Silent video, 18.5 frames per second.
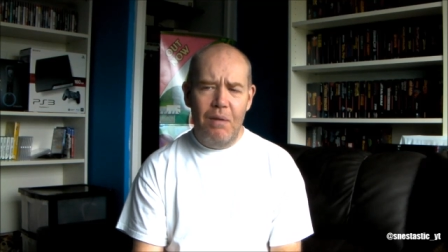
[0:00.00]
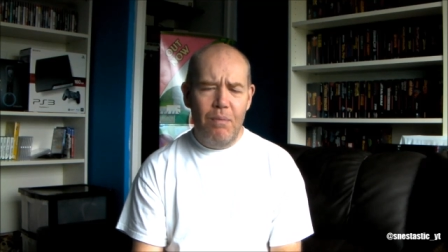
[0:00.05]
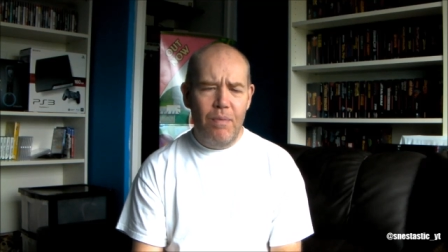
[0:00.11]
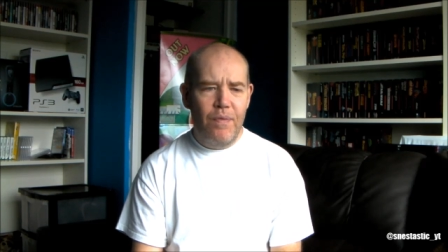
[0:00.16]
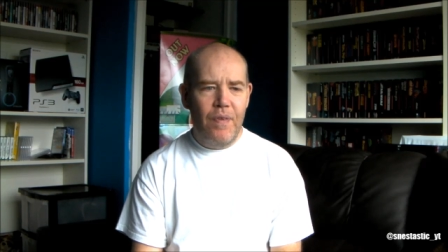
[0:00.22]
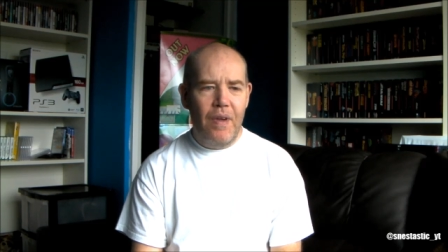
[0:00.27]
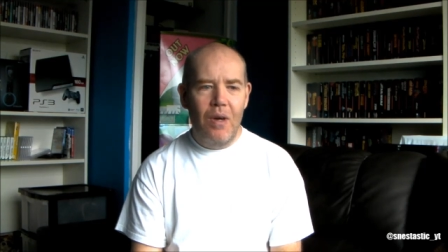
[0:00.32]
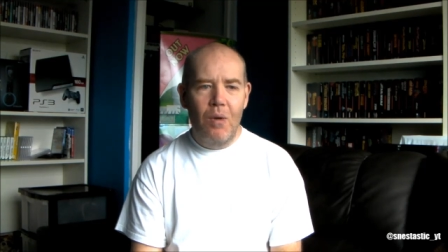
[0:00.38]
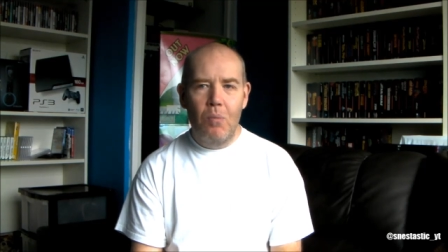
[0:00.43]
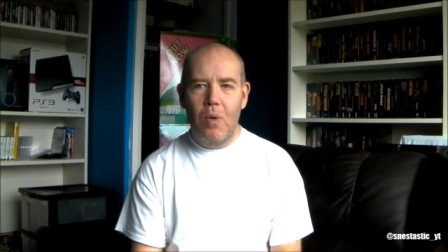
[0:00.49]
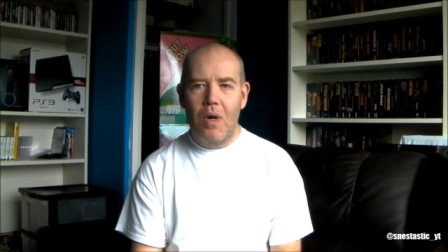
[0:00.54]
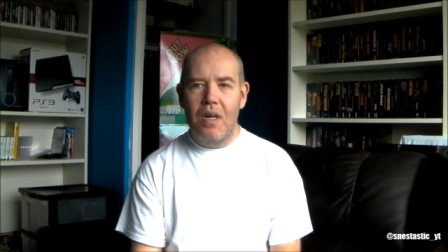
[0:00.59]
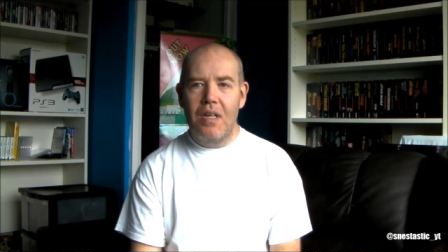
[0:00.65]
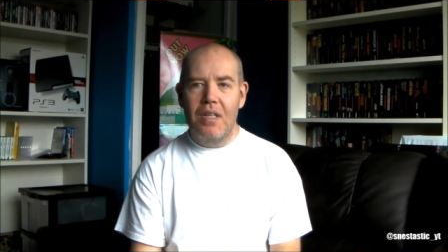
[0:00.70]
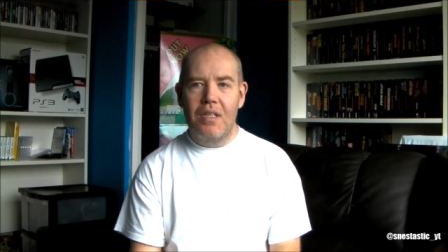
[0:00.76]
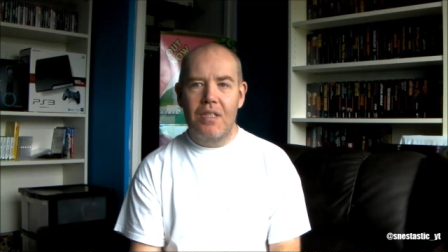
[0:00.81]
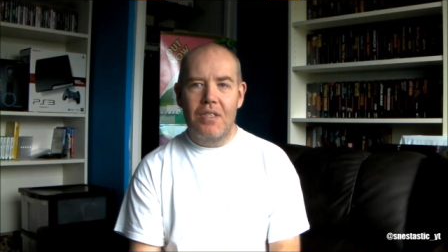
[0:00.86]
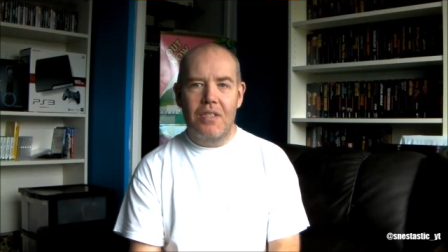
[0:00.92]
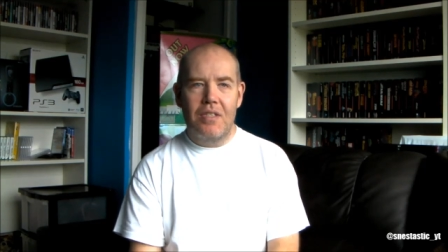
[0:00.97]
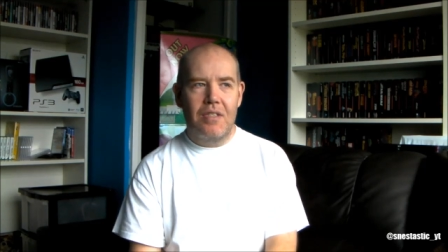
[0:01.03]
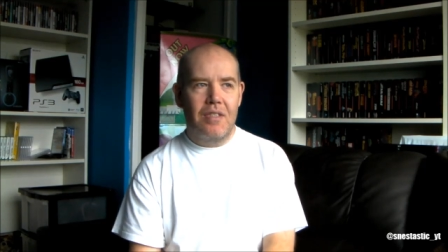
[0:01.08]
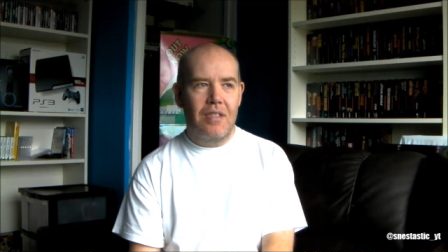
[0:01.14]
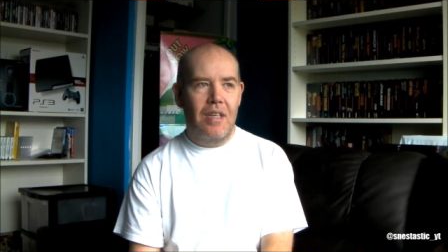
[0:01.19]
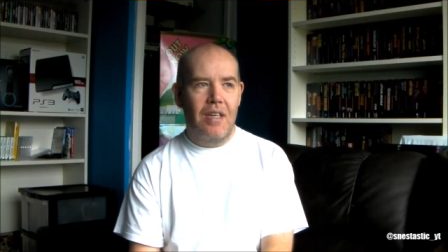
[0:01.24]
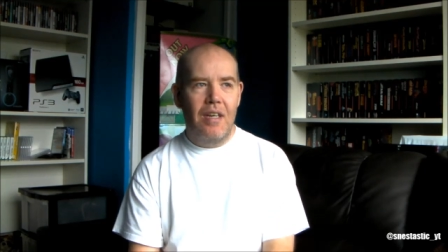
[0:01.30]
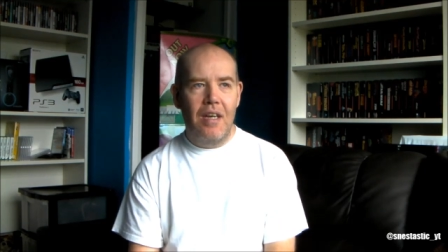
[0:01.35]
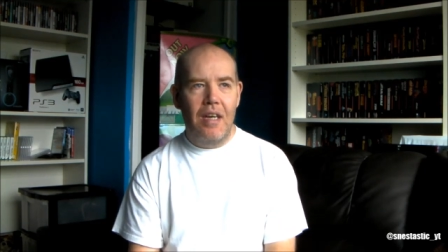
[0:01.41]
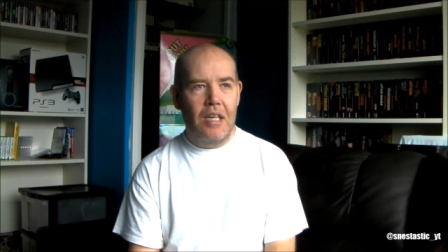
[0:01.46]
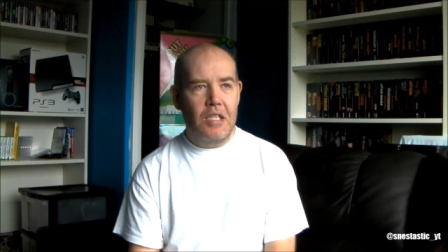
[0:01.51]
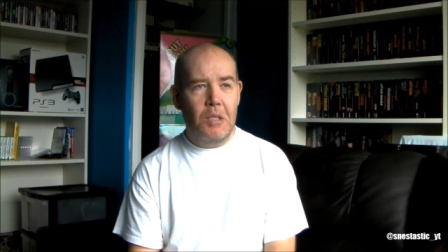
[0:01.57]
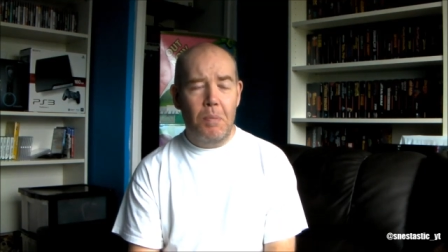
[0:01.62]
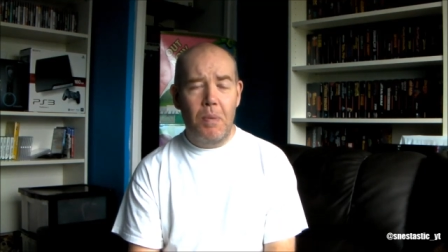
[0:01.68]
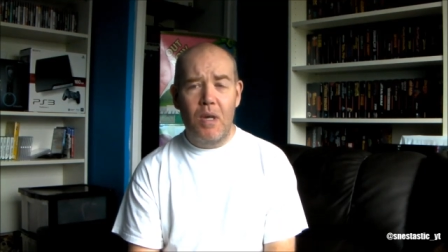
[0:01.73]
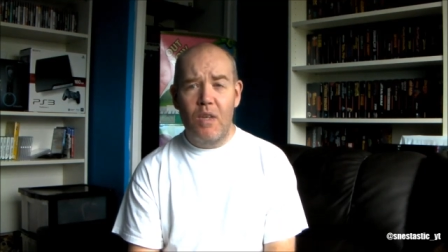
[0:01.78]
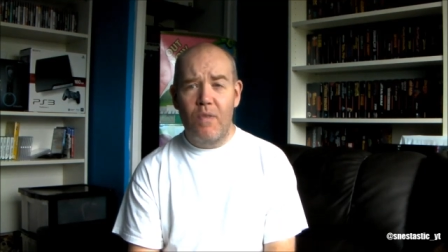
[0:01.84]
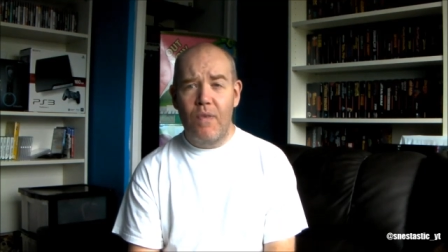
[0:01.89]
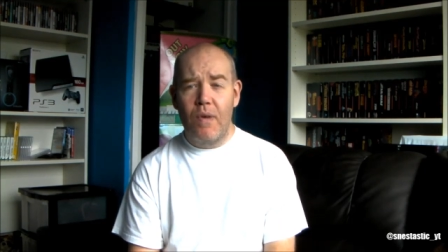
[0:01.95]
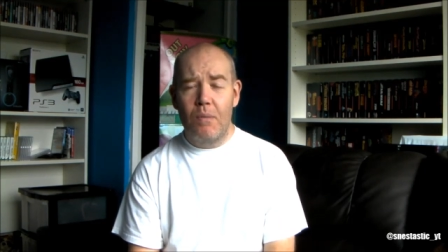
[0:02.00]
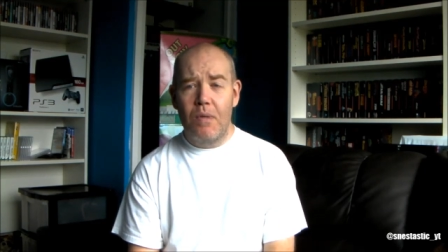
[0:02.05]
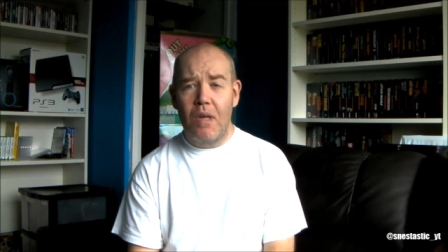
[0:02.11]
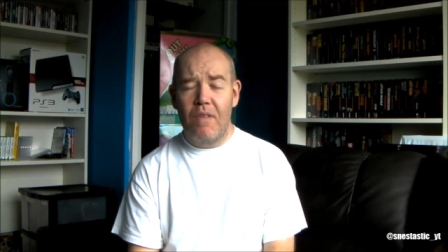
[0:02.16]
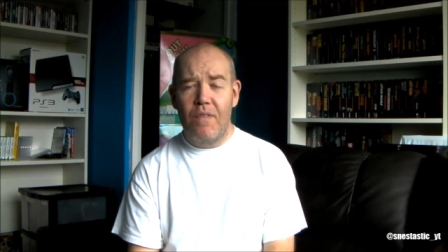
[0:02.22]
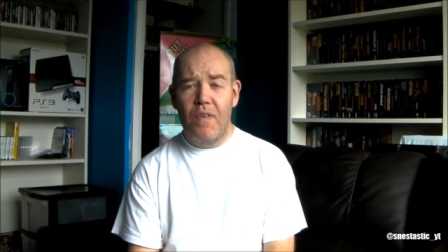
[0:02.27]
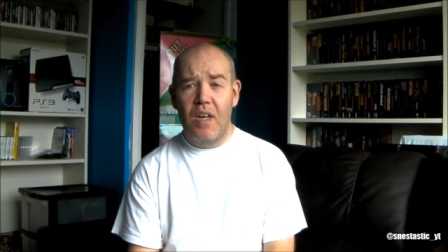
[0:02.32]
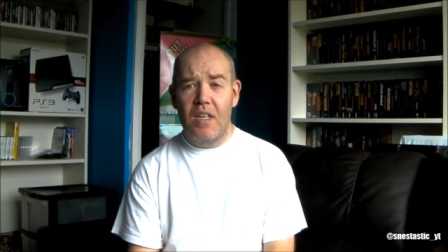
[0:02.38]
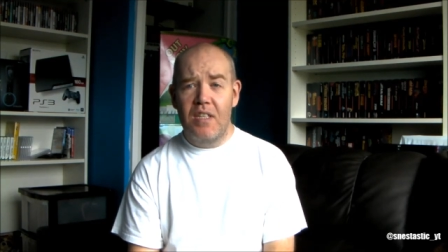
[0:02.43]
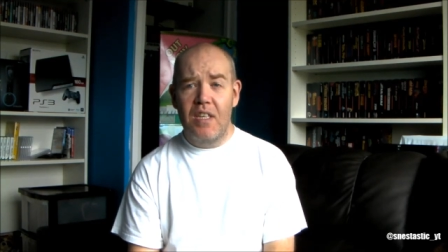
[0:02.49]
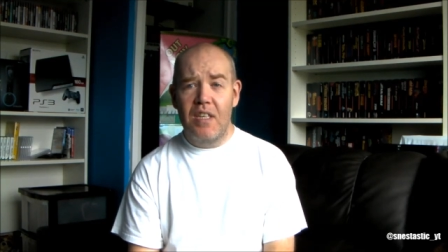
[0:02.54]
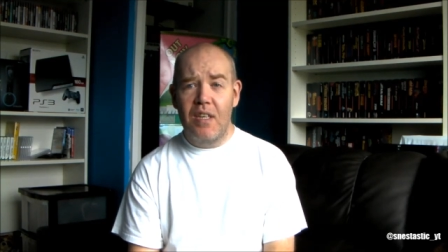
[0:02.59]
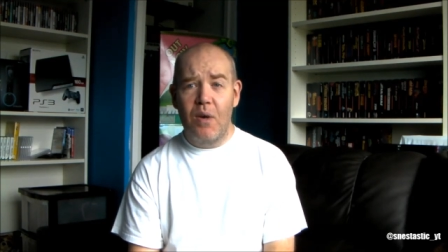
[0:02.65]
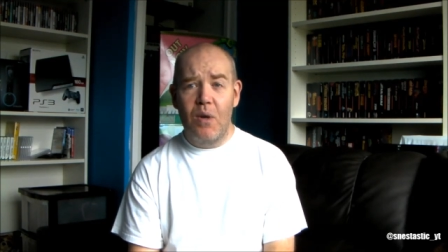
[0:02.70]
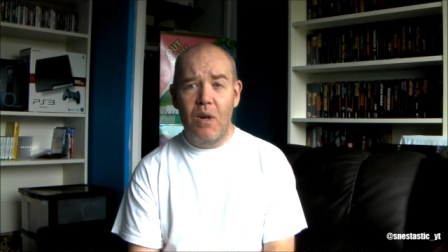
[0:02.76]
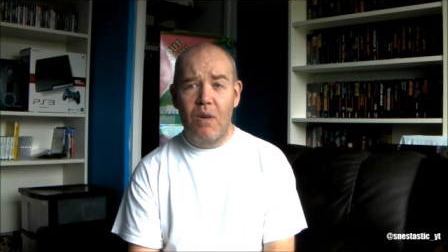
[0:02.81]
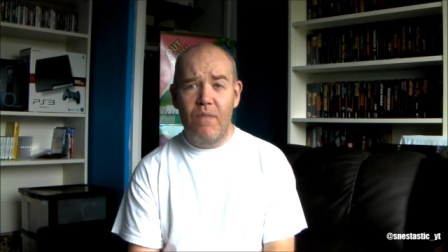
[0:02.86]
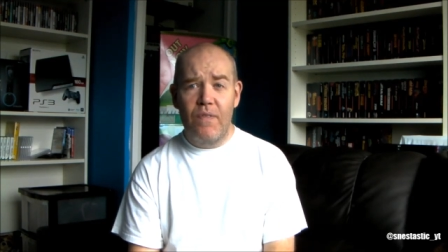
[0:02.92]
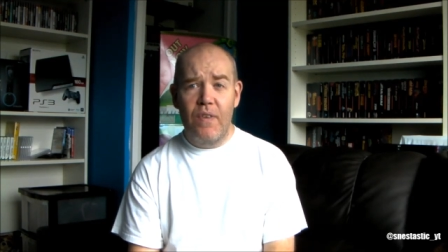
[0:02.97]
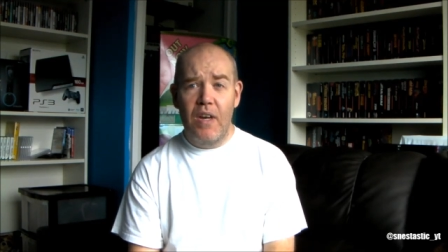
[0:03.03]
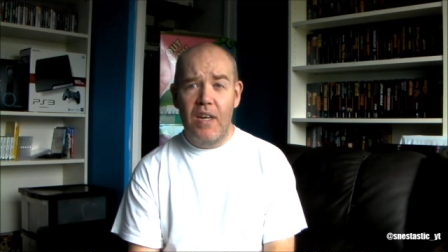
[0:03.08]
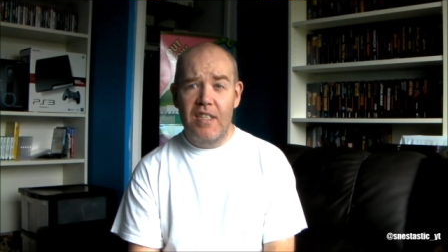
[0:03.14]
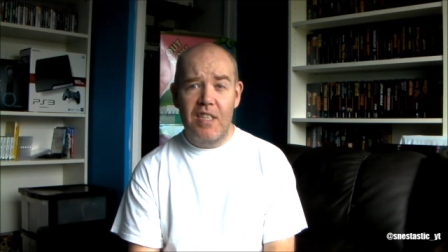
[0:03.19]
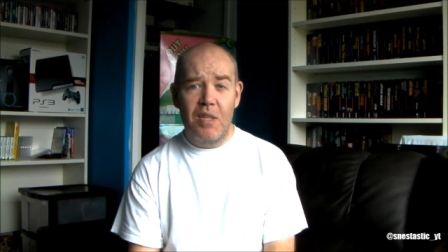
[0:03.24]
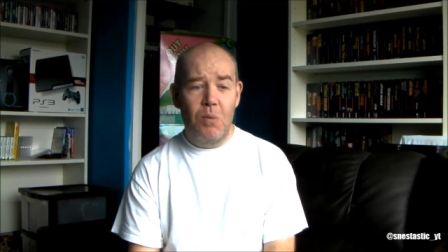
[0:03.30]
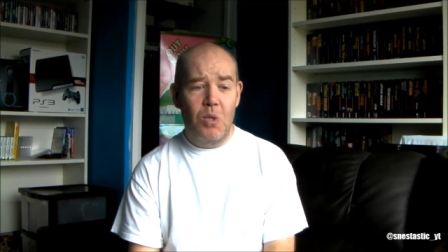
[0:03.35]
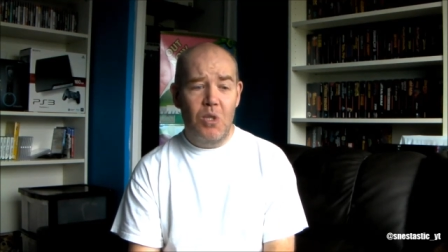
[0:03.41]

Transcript: Film wise, I suppose films like 13 Going on 30,